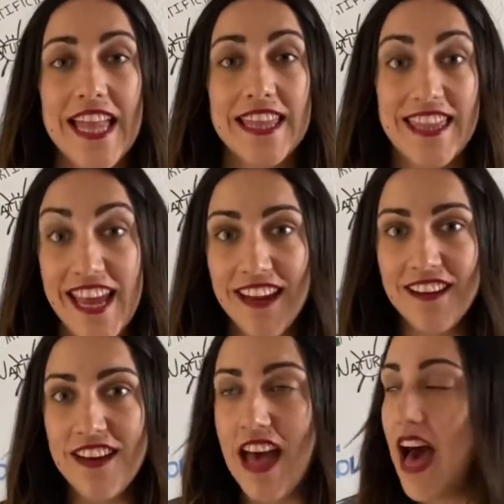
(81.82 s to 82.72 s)

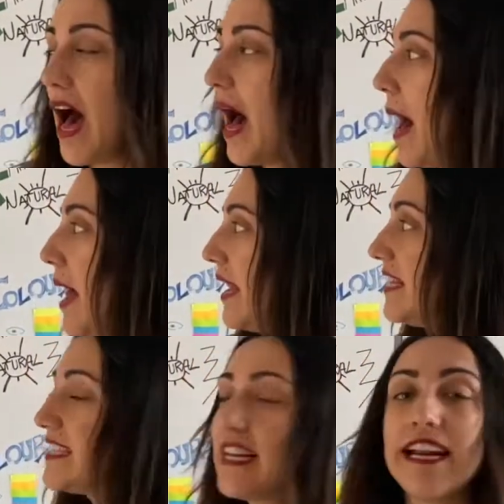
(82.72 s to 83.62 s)
Then,
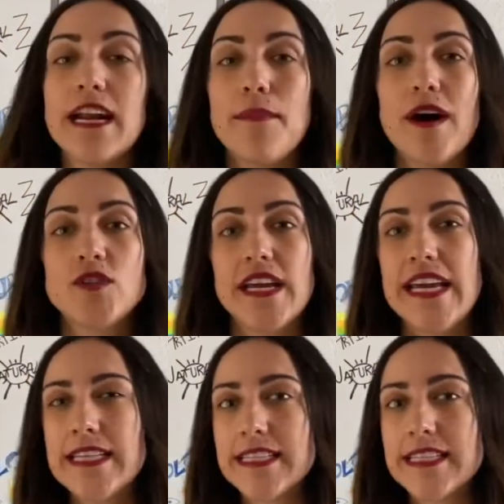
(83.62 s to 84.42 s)
let's learn about its